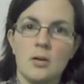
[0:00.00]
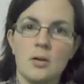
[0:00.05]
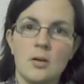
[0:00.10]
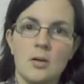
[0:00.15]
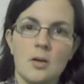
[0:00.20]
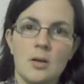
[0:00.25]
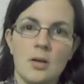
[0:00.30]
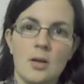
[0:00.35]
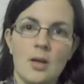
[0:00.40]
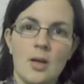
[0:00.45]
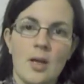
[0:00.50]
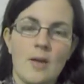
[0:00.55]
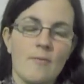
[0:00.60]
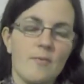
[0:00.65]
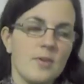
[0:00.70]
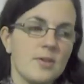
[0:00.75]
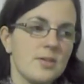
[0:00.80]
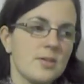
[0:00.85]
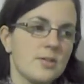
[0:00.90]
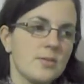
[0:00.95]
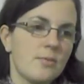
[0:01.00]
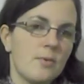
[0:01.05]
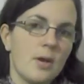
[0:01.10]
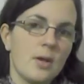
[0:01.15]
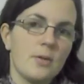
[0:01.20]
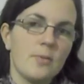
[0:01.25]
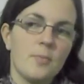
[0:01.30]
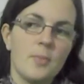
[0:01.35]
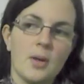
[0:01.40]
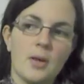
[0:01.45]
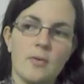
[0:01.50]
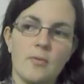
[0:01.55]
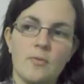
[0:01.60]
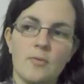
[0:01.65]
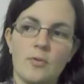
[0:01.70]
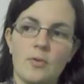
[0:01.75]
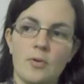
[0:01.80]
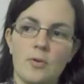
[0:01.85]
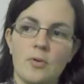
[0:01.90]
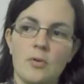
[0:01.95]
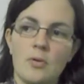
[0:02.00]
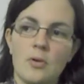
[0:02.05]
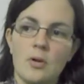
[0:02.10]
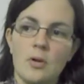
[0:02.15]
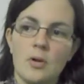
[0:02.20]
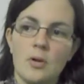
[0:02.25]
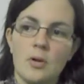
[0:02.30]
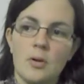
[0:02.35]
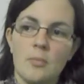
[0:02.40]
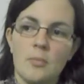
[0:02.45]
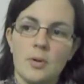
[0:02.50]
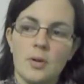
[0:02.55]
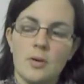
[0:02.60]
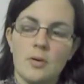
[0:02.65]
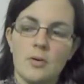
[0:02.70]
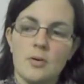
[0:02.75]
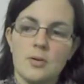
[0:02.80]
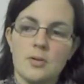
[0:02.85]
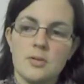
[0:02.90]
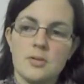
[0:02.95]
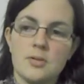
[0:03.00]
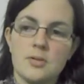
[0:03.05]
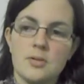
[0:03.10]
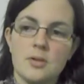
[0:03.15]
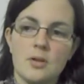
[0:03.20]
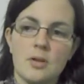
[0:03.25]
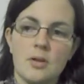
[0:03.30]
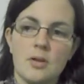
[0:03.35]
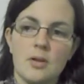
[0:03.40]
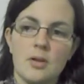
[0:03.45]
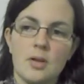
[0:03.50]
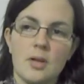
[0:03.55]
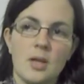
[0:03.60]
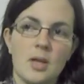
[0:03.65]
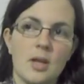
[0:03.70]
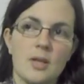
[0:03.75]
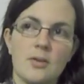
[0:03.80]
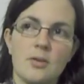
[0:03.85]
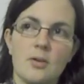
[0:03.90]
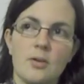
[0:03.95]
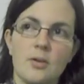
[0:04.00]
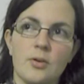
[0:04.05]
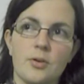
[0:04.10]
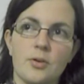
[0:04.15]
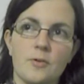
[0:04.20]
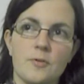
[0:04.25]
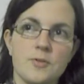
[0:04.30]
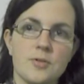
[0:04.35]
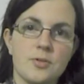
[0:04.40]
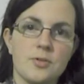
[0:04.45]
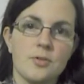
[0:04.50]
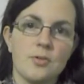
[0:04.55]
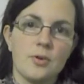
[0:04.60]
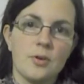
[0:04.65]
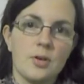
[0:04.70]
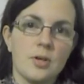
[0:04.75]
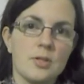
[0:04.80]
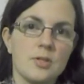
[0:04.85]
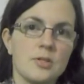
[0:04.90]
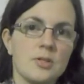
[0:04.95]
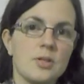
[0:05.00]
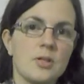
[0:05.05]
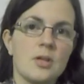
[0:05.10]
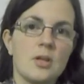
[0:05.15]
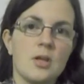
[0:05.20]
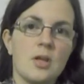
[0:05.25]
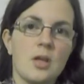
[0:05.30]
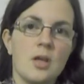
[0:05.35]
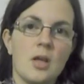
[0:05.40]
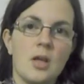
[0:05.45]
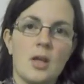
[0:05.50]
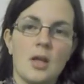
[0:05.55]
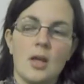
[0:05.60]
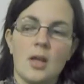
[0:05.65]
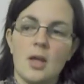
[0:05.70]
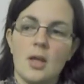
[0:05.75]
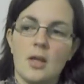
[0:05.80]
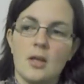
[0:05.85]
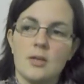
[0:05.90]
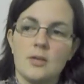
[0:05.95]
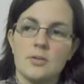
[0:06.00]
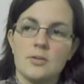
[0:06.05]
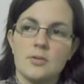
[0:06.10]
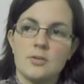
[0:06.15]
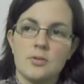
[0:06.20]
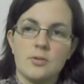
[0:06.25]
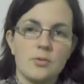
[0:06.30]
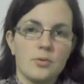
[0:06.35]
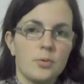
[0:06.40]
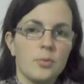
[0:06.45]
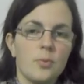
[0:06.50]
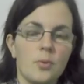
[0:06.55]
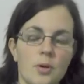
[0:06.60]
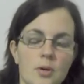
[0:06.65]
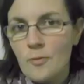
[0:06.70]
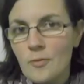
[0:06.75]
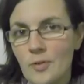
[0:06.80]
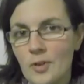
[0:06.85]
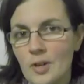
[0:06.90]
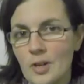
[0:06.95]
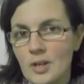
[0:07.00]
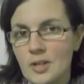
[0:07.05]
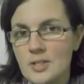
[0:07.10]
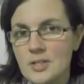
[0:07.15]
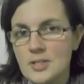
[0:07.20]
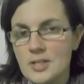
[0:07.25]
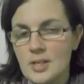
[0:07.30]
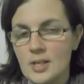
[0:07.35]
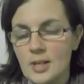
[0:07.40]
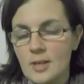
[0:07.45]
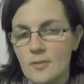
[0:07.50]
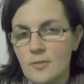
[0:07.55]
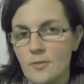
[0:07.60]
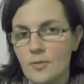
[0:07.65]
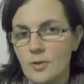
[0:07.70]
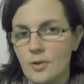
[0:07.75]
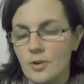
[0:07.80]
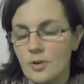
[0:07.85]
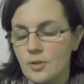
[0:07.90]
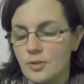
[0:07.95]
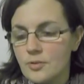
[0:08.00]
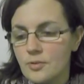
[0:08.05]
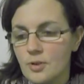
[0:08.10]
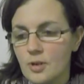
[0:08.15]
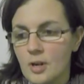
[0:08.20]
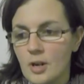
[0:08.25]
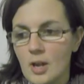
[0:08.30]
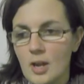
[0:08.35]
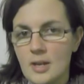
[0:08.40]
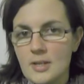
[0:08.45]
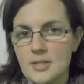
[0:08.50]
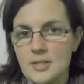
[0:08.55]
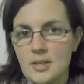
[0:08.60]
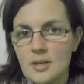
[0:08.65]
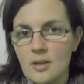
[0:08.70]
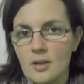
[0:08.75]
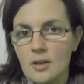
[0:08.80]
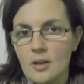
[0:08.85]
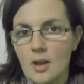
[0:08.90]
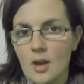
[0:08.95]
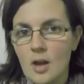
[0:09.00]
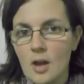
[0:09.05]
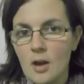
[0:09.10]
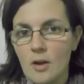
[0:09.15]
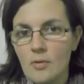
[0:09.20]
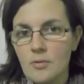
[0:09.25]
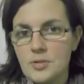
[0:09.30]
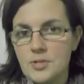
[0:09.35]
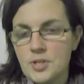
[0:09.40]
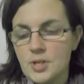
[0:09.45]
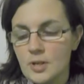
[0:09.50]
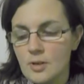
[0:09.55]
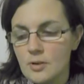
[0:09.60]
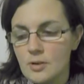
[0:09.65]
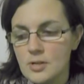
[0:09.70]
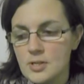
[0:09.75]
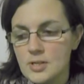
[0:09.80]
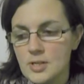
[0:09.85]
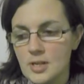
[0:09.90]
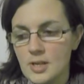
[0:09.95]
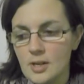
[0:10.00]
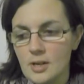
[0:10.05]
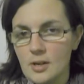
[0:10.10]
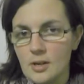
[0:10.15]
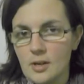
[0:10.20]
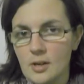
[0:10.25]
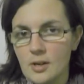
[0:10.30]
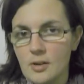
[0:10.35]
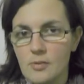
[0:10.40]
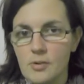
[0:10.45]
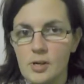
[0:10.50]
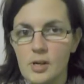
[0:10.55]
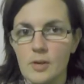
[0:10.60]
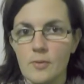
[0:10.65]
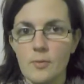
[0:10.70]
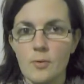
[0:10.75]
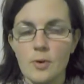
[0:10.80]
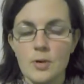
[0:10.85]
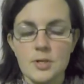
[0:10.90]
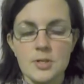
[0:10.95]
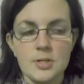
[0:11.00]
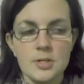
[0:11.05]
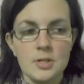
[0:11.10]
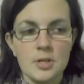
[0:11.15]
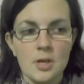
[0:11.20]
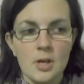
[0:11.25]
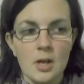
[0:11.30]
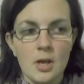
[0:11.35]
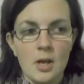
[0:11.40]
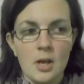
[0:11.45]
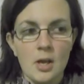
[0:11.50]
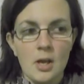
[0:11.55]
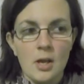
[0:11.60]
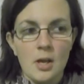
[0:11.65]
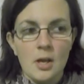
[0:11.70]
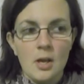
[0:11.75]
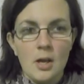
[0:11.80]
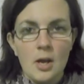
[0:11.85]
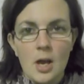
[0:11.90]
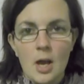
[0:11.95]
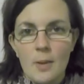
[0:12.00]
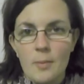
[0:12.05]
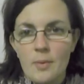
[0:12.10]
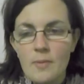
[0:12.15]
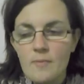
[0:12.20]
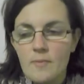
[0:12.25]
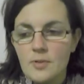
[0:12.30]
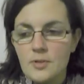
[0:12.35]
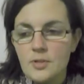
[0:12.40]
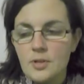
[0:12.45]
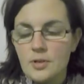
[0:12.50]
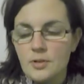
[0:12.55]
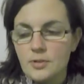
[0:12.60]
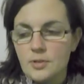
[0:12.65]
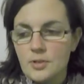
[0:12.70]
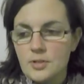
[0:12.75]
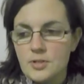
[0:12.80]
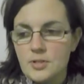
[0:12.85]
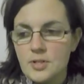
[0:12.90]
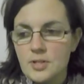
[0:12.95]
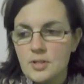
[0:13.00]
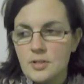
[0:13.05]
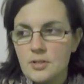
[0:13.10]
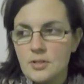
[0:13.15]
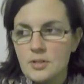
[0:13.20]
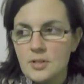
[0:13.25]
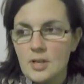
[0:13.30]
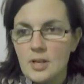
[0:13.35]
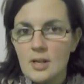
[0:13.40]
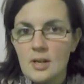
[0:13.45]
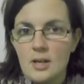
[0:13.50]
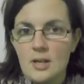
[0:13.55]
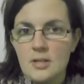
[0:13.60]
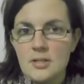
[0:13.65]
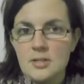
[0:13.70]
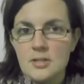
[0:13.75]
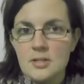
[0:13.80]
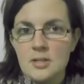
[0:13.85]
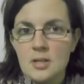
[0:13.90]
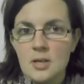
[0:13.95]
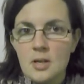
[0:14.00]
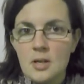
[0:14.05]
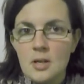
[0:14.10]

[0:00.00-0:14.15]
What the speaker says: And this is quite painful, because he had a lot of stories, and good ones. Feeling silly for not realizing how seriously ill he really was. I mean, the doctors didn't tell us.